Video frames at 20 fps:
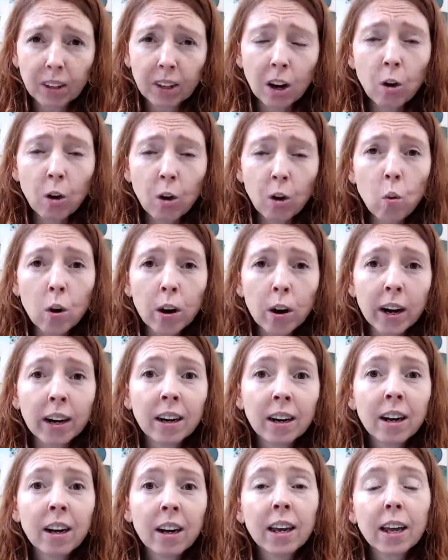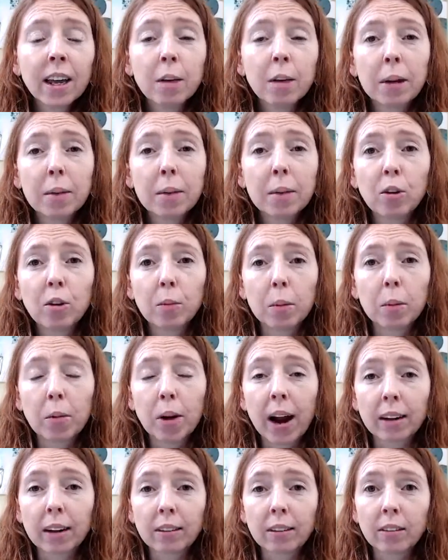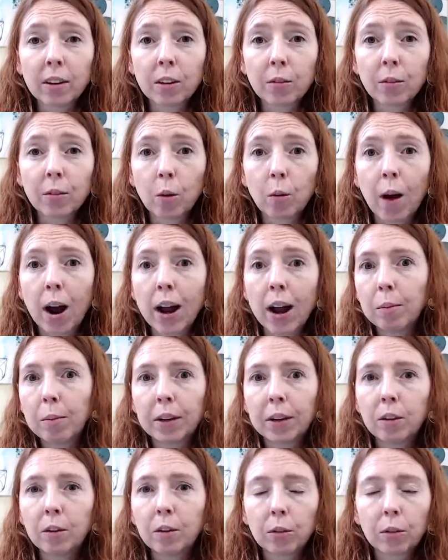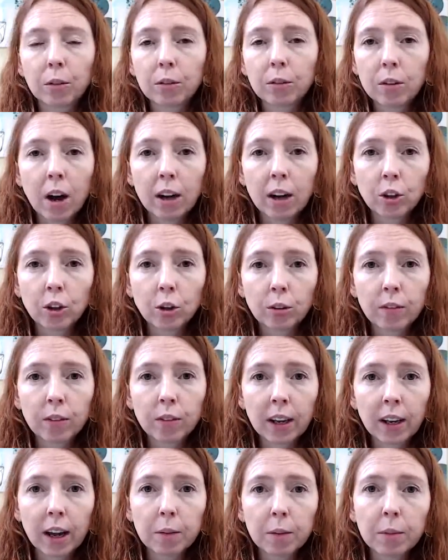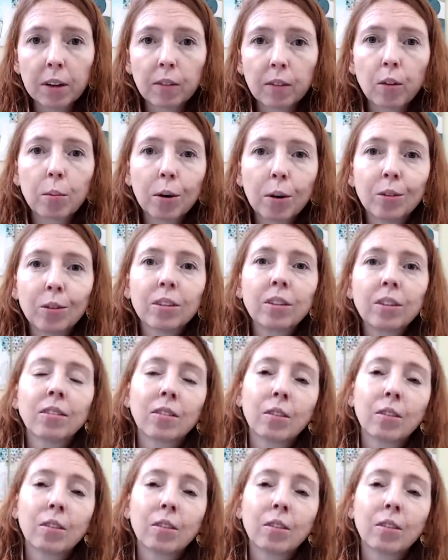Or it may be you've been practicing for a while but you're not sure of the alignment of the poses.